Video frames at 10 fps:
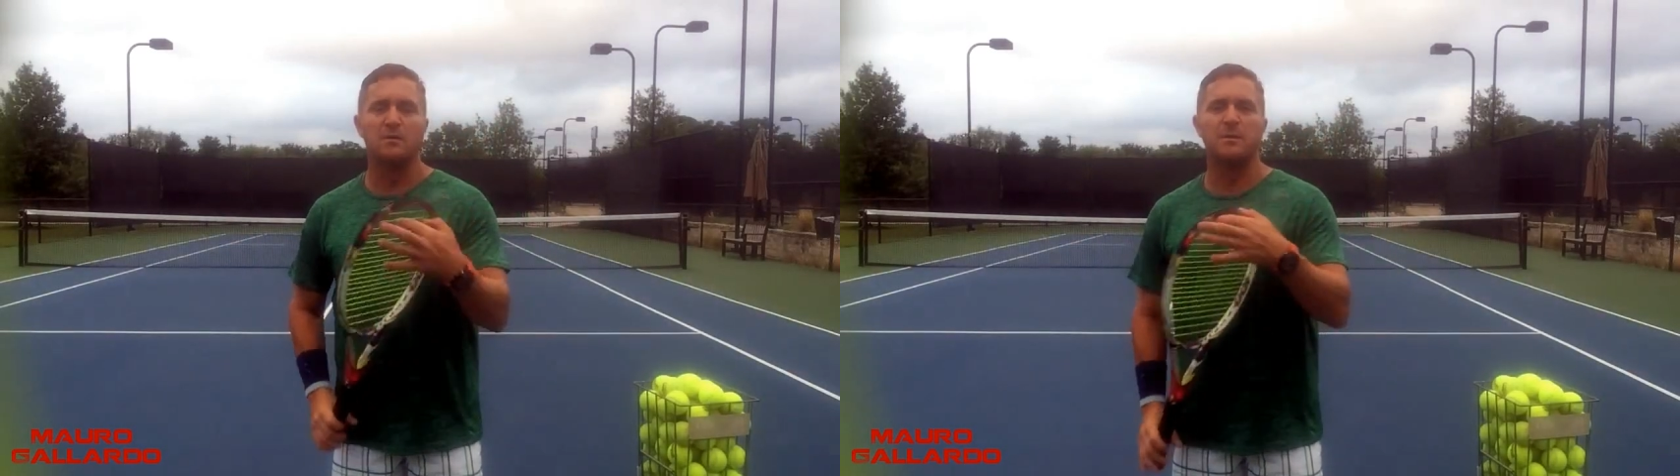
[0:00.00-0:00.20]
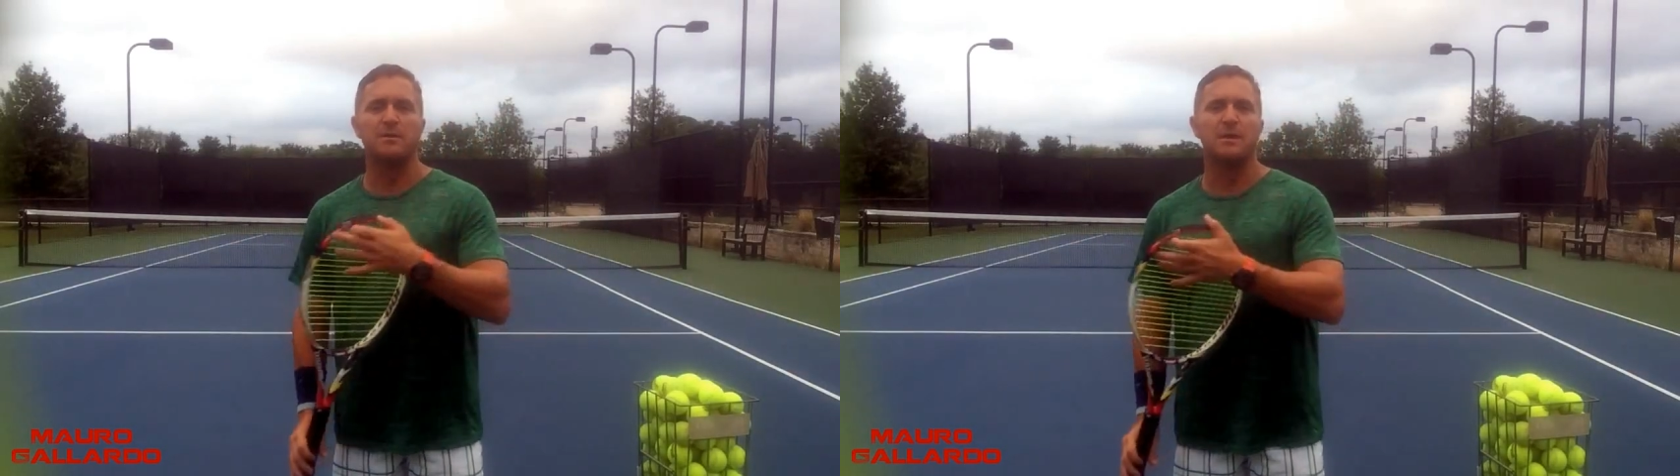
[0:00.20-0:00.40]

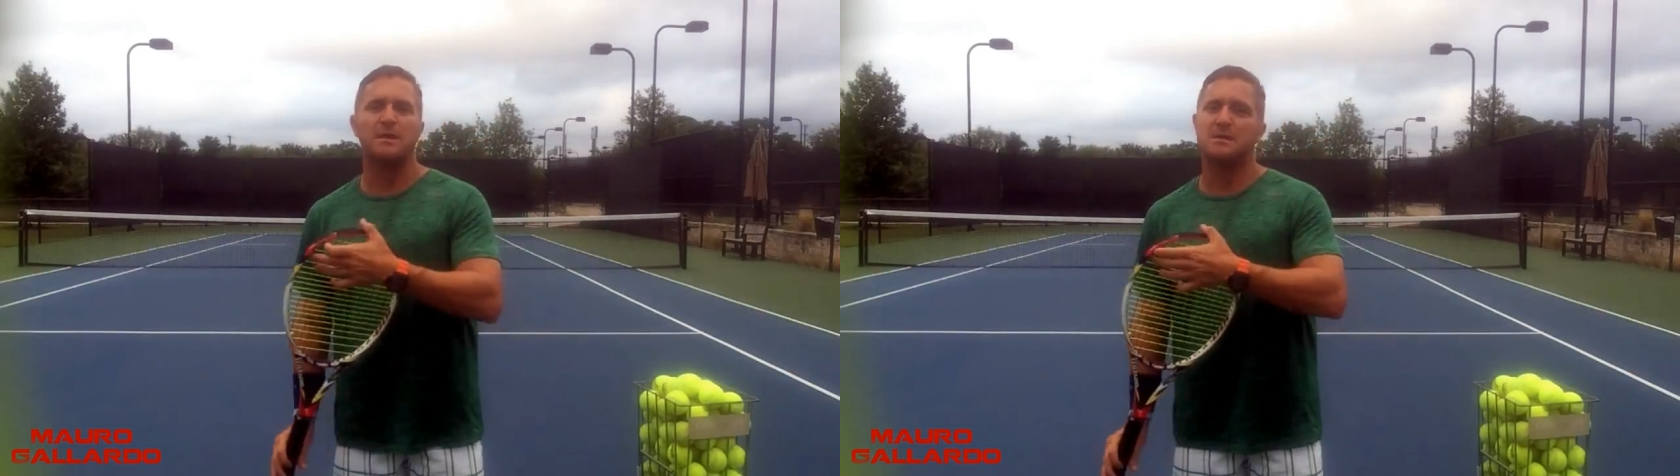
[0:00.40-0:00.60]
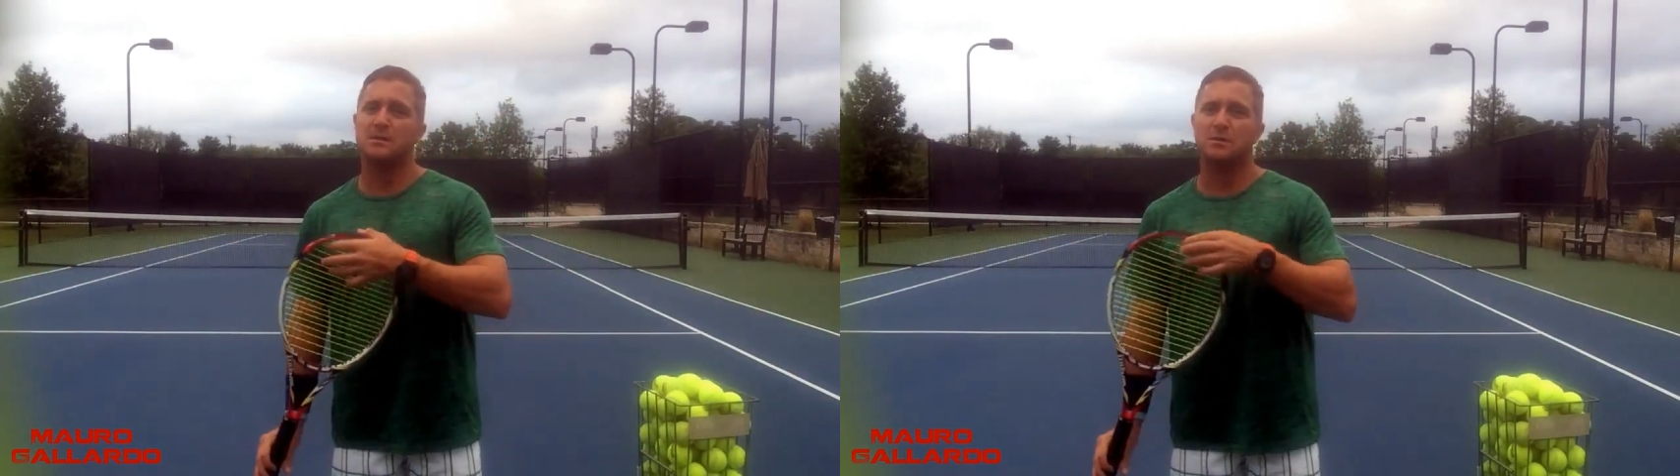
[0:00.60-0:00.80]
It's very
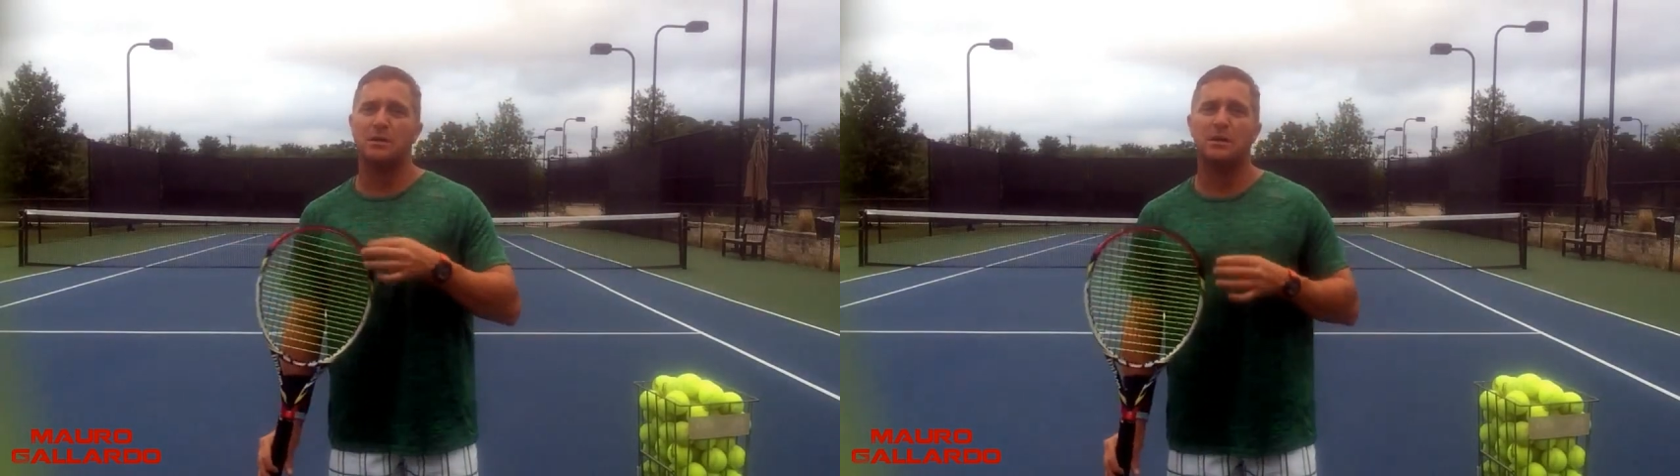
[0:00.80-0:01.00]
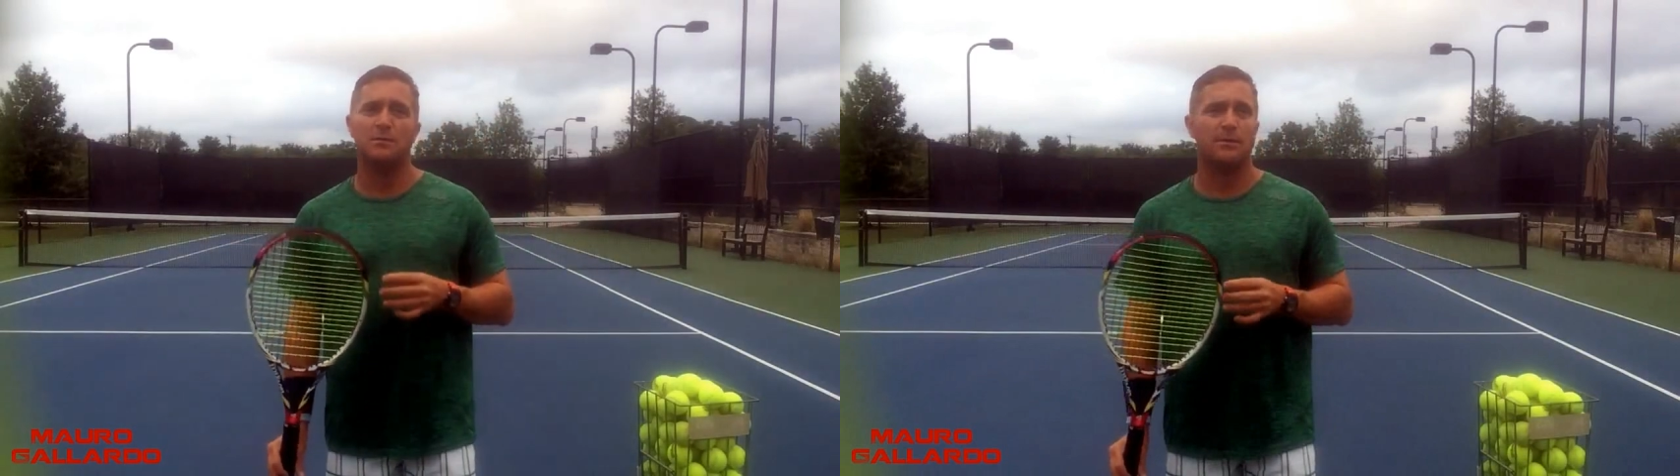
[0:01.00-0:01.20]
easy to
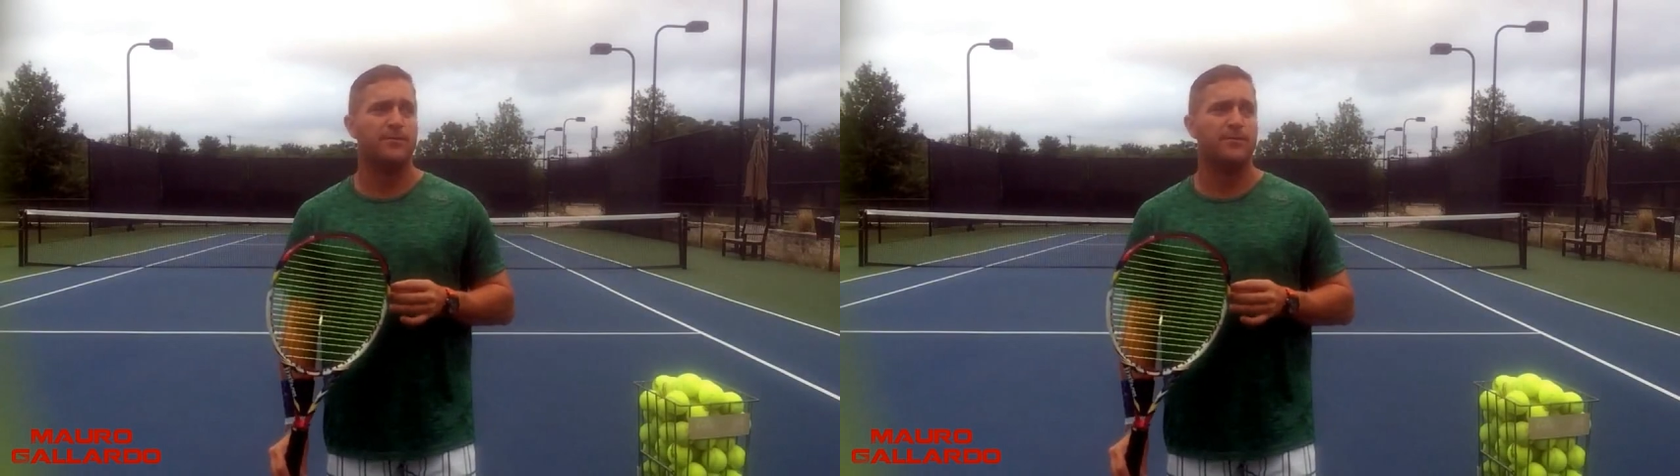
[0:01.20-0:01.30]
hit with the